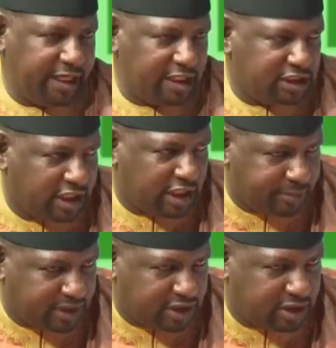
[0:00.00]
Nigeria,
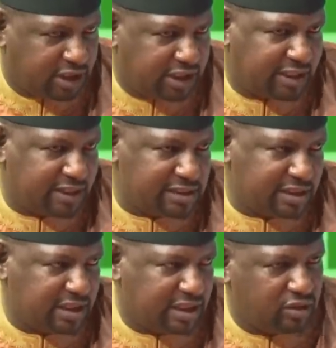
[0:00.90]
particularly
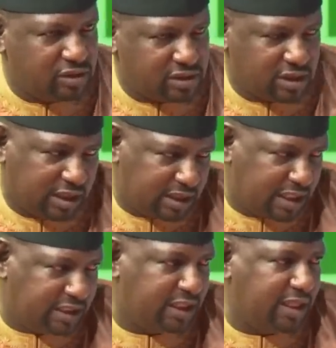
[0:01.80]
Katsina, Kano, and
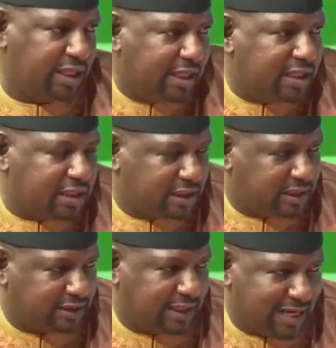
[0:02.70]
other
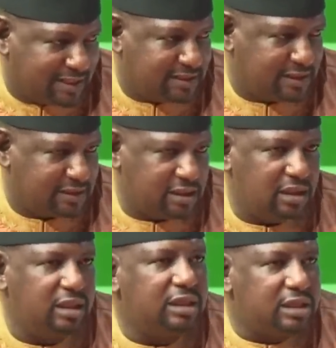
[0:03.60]
that axis.
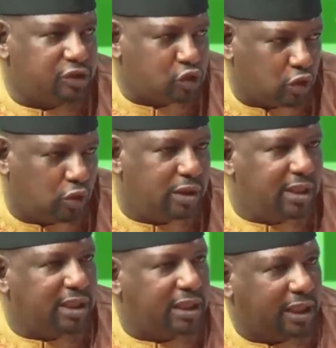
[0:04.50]
So
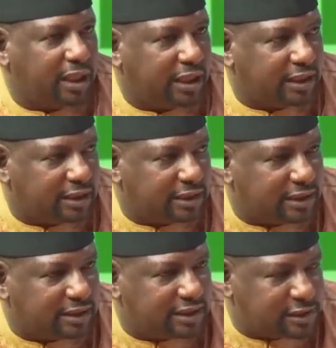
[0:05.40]

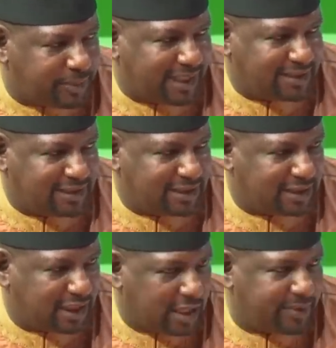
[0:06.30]
this party,
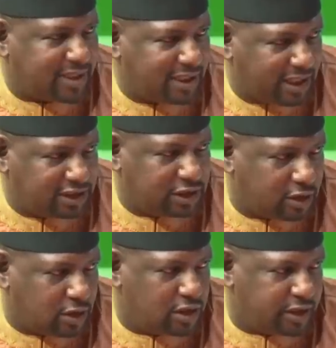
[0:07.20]
African Action
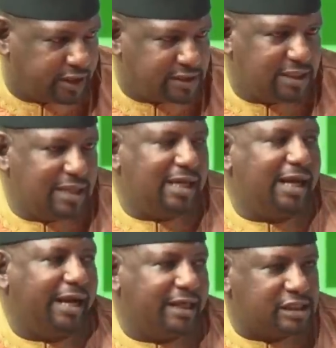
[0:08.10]
Congress,
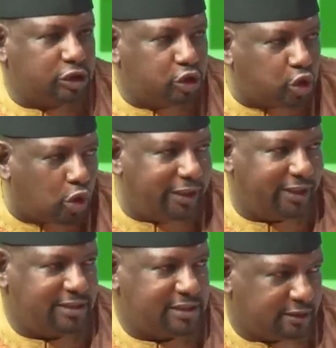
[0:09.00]
has shown
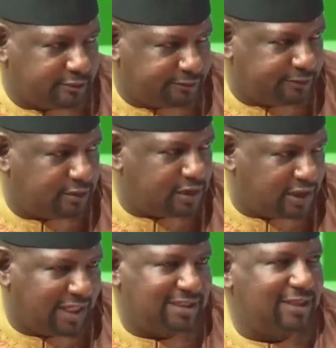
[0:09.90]
itself
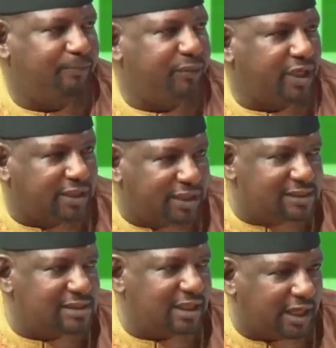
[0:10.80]
that it
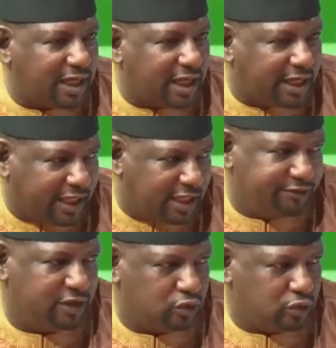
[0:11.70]
is an
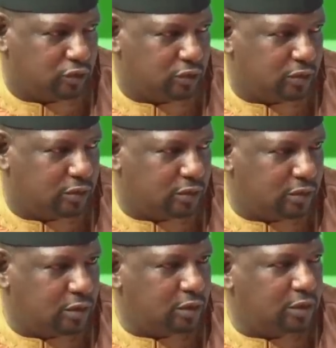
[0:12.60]
avenue
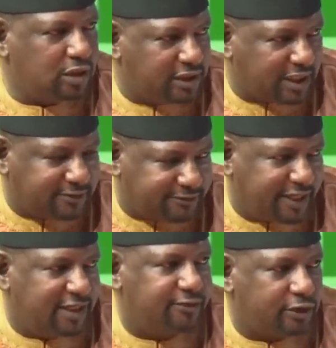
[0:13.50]
that
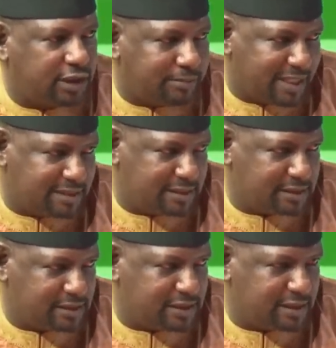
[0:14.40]
fight for the masses,